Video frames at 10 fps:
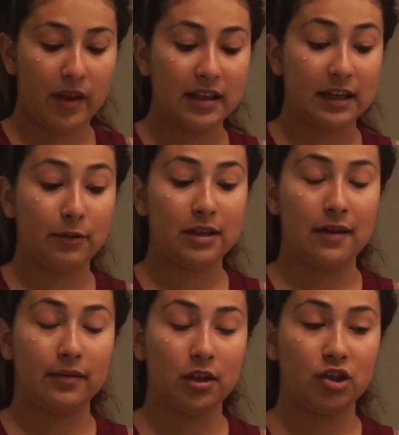is I would
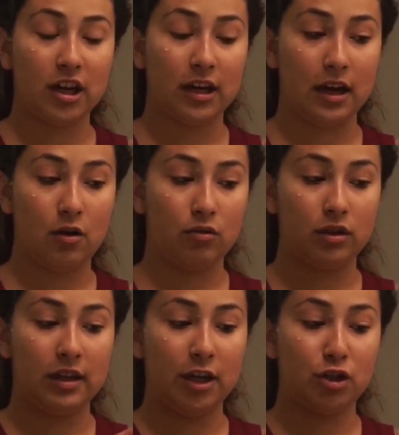definitely check out
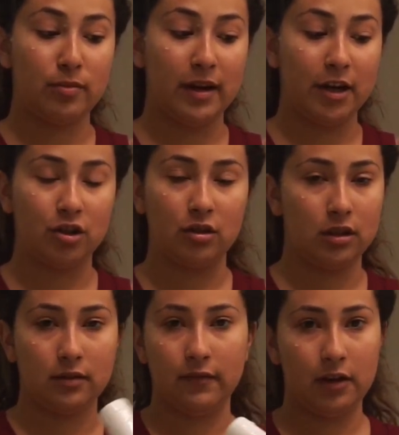the Nature by Nature.
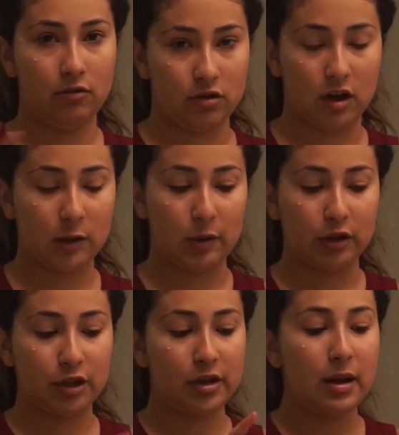This video is not
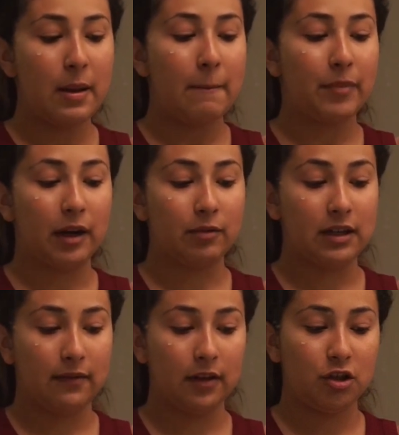sponsored, but I would
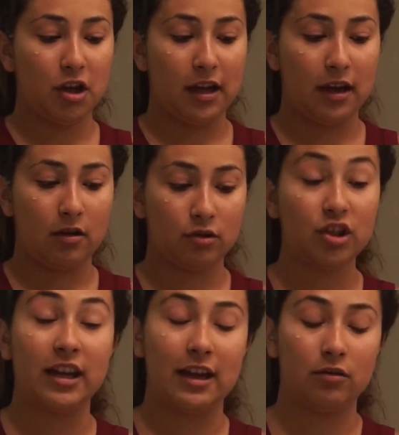definitely
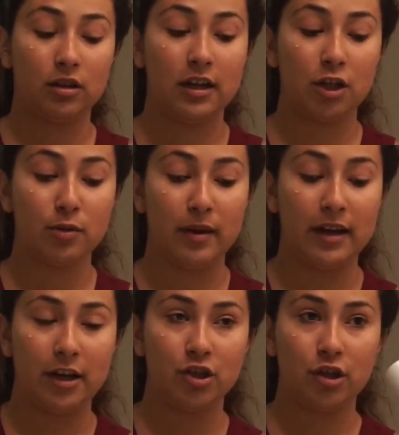check out the Nature by
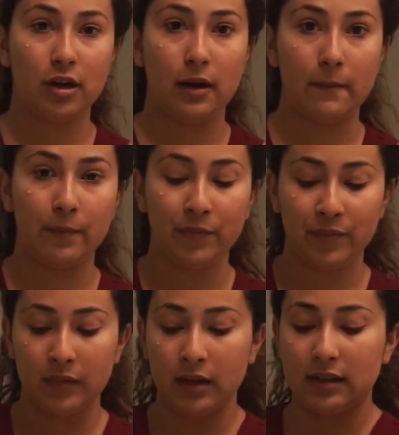Nature
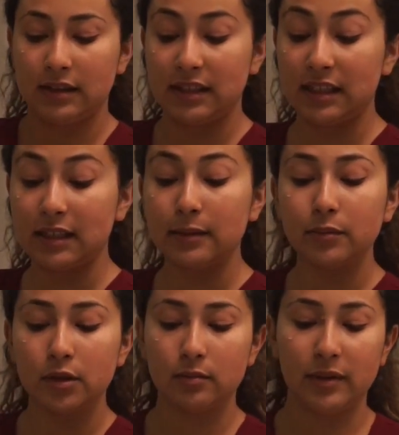
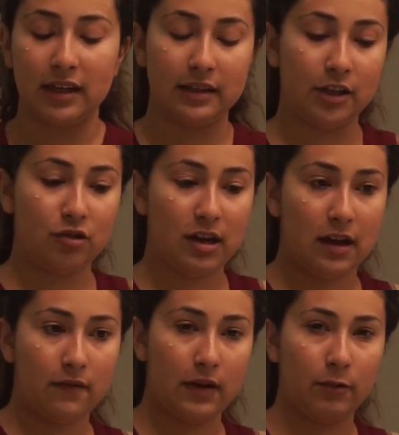systems, because they do
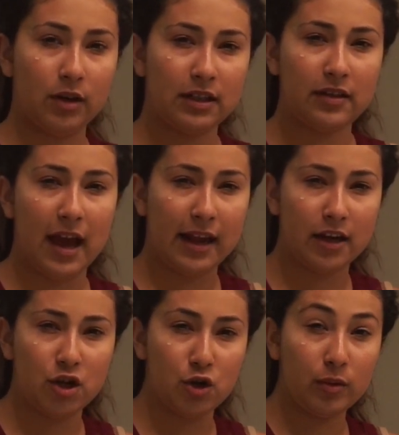have, I want to say they
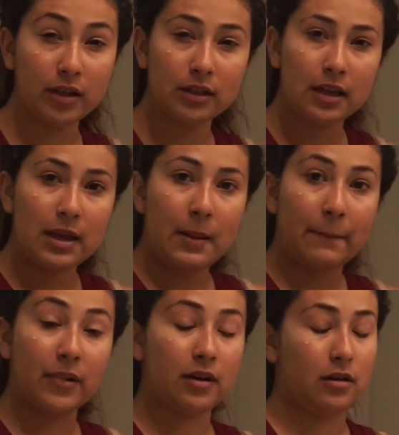added new ones,
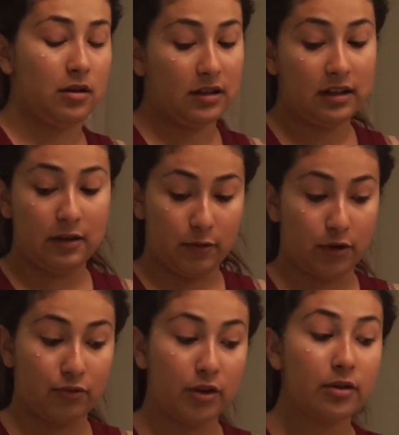but honestly, they
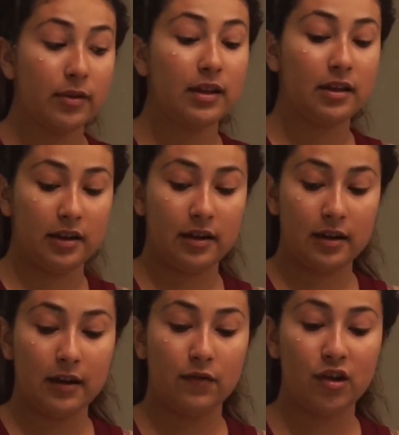work really, really
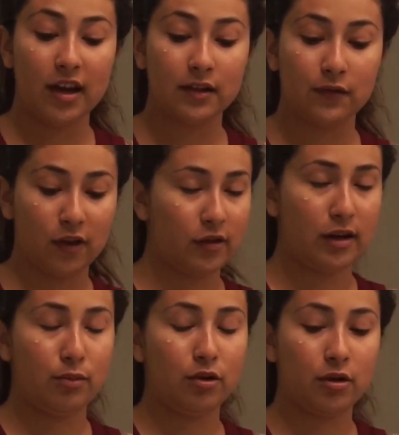good. If you guys follow
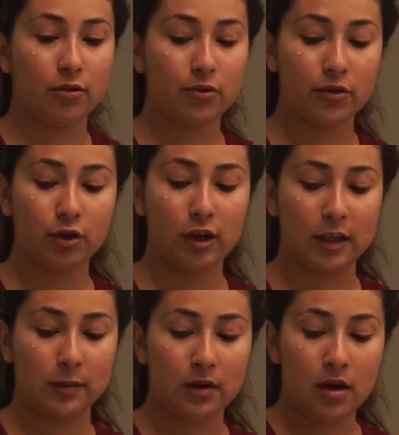any beauty gurus, you
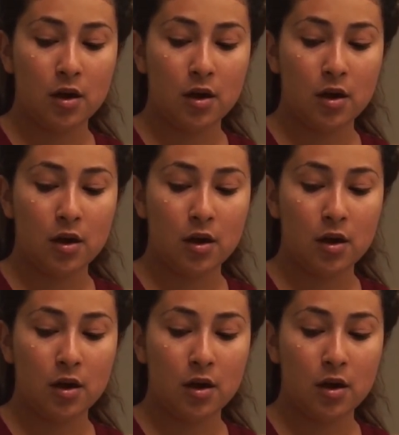guys